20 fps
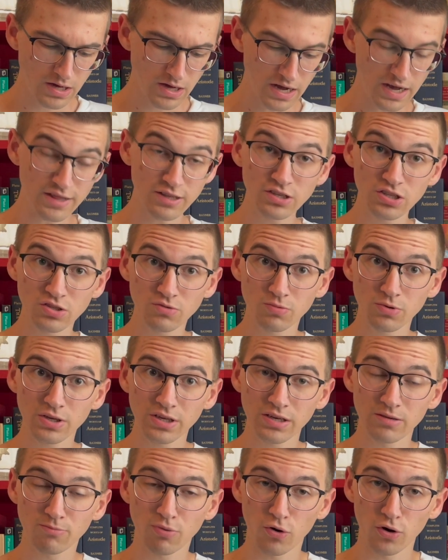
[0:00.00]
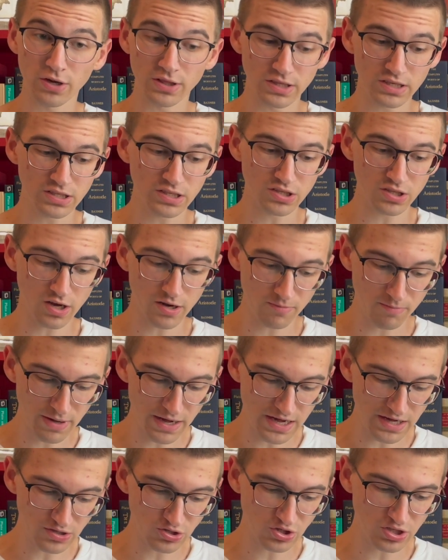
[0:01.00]
And this is really important. This is on
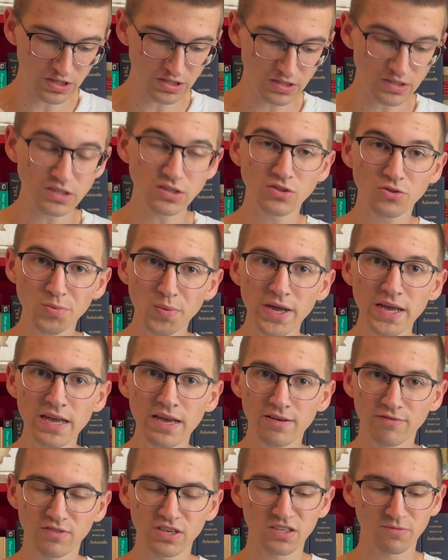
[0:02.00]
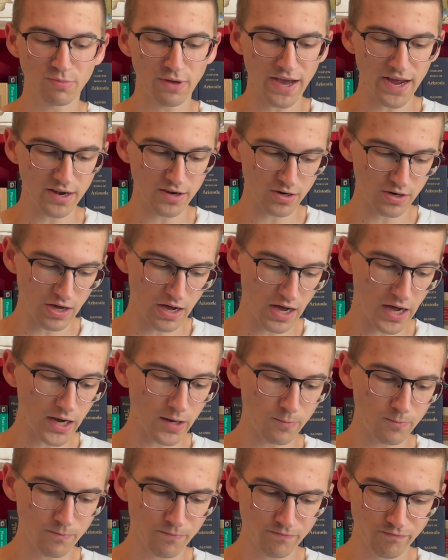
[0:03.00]
page 63 of this Blattner
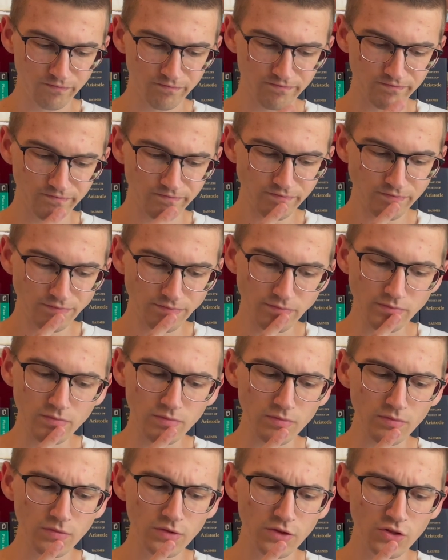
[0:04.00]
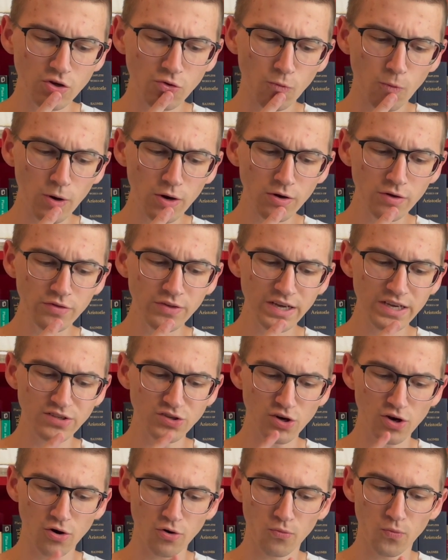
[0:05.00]
guide. The world is
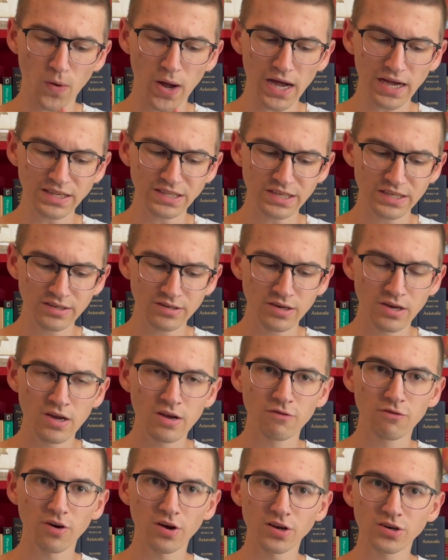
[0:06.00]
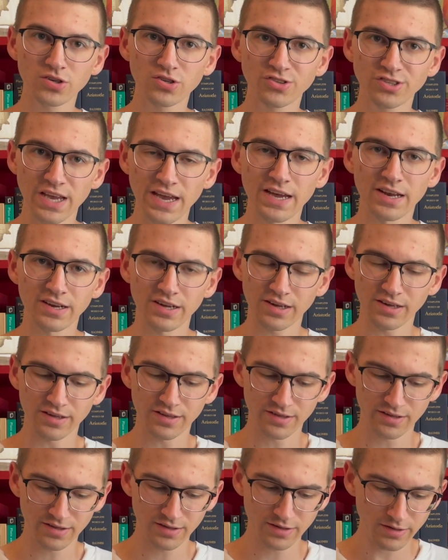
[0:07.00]
a horizon for understanding,
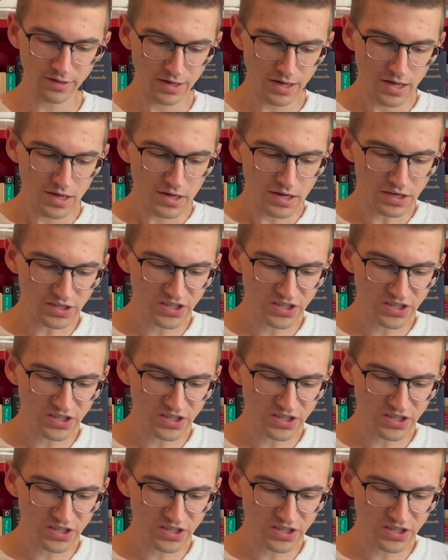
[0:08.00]
a